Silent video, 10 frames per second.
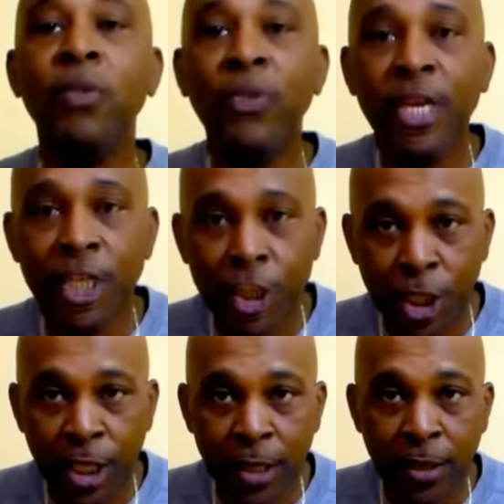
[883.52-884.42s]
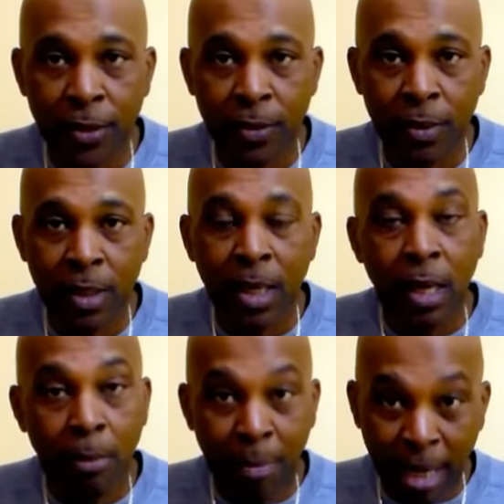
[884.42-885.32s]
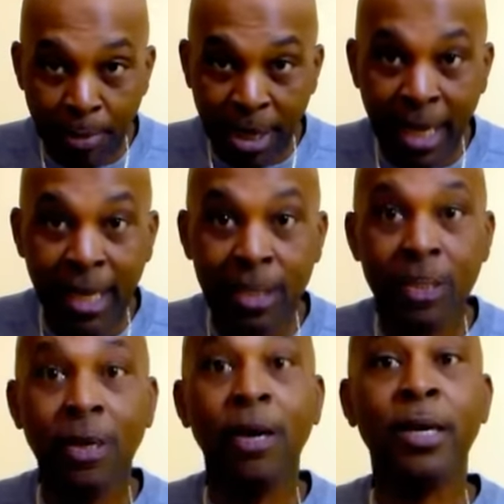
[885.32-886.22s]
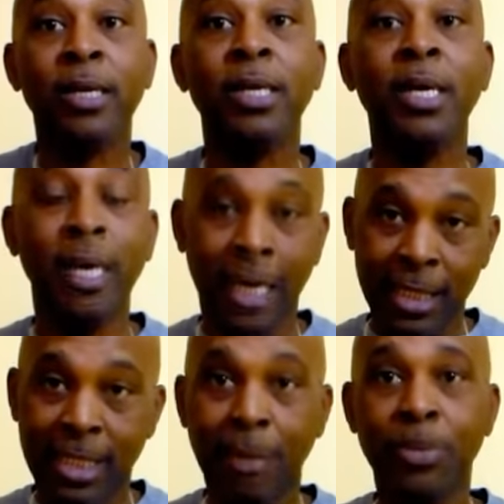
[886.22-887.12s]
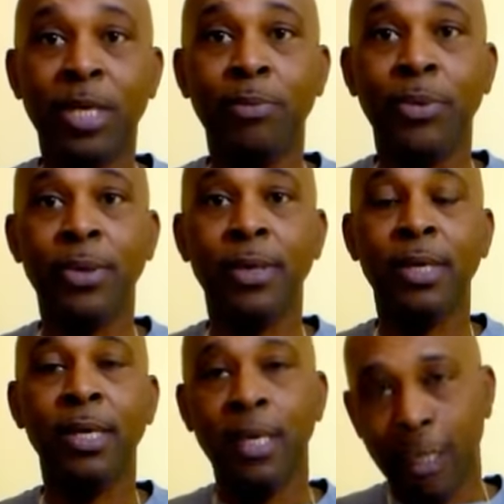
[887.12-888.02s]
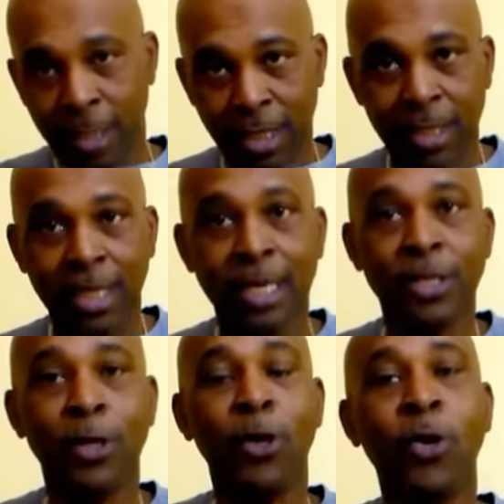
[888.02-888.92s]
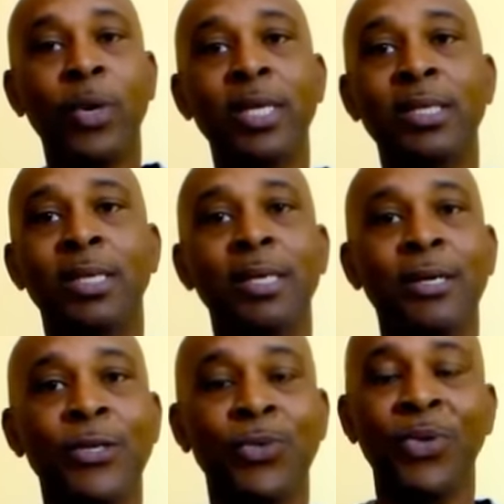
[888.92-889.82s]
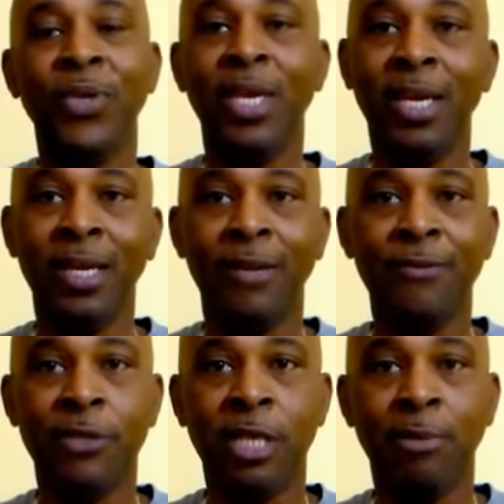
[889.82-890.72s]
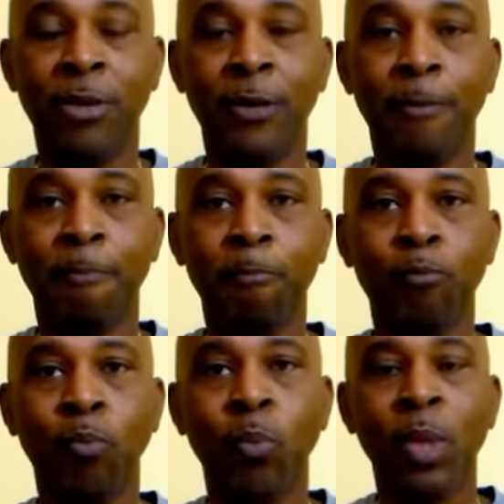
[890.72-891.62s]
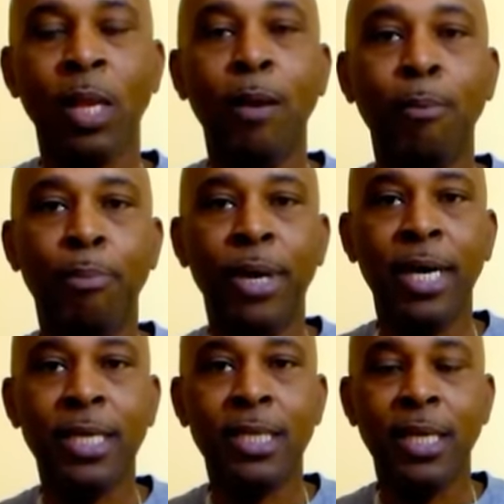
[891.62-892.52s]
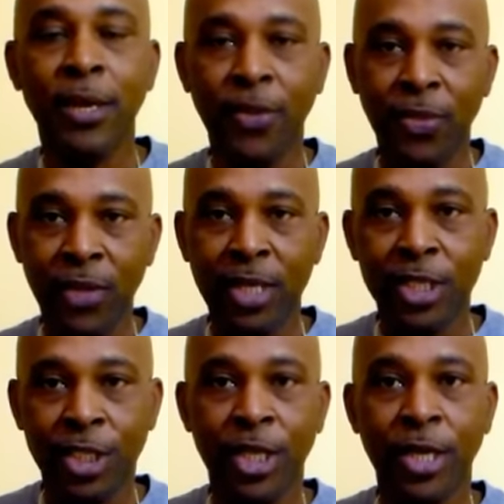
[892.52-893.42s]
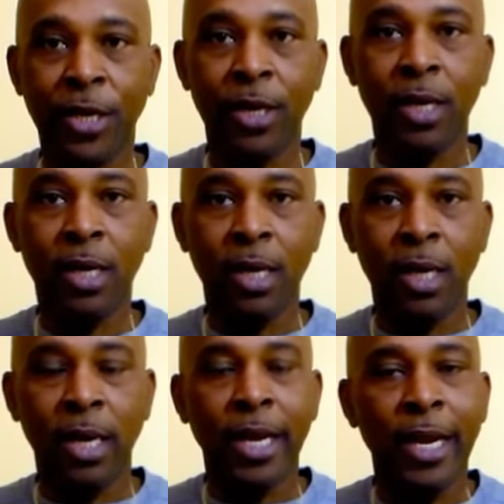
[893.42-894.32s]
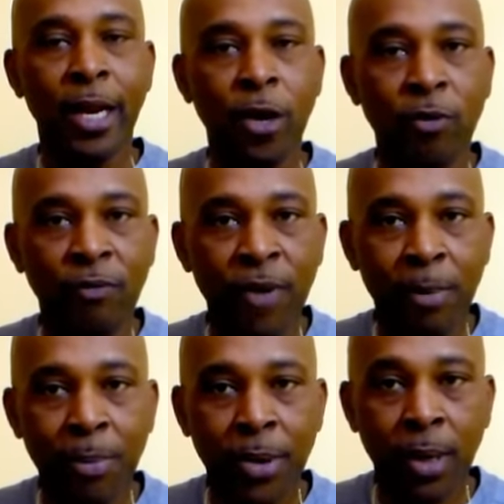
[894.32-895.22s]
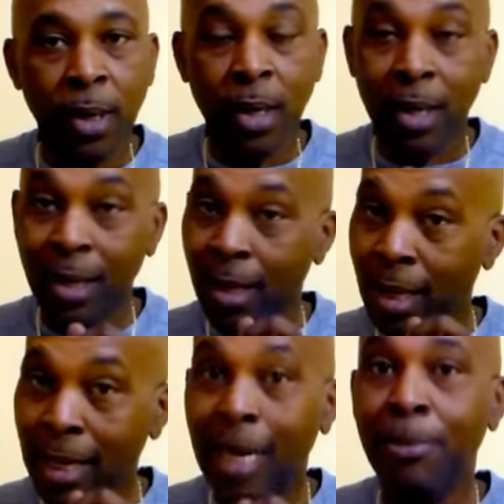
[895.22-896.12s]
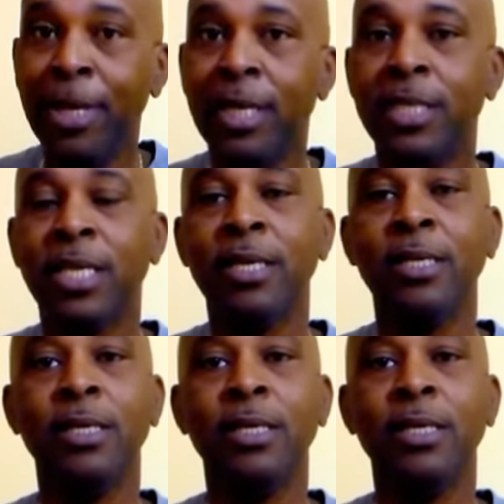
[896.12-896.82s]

This year, my pain started in September, just as it always does with the end of summer. But this year, in November, I made a change.